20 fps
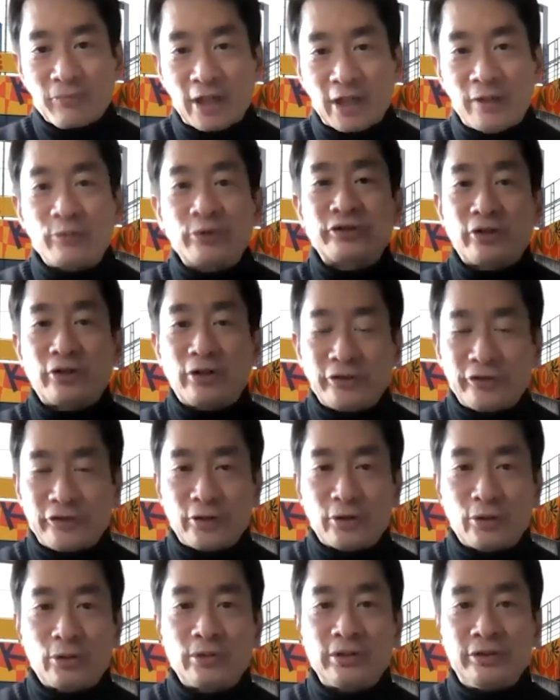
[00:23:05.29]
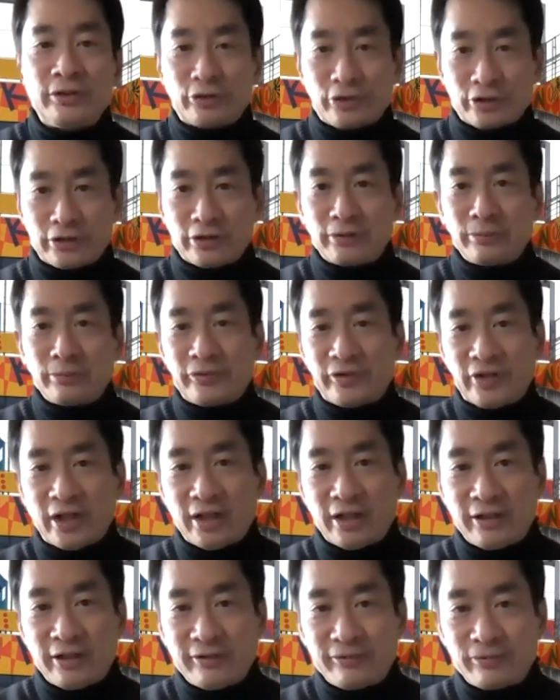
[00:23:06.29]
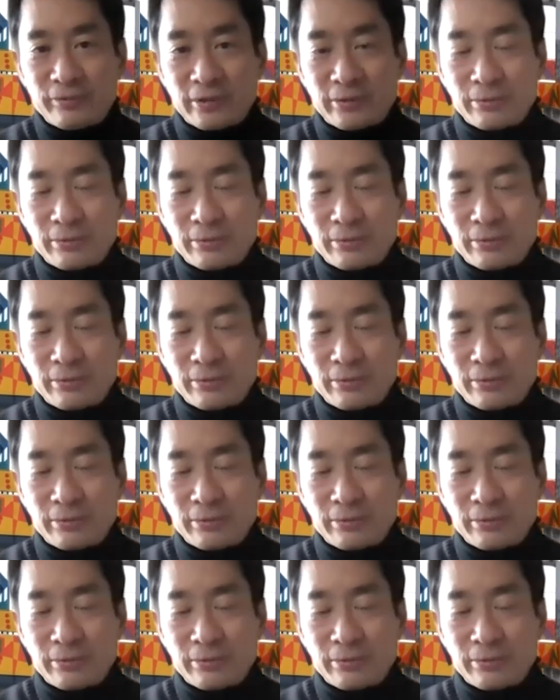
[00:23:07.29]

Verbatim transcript: It was also in terms of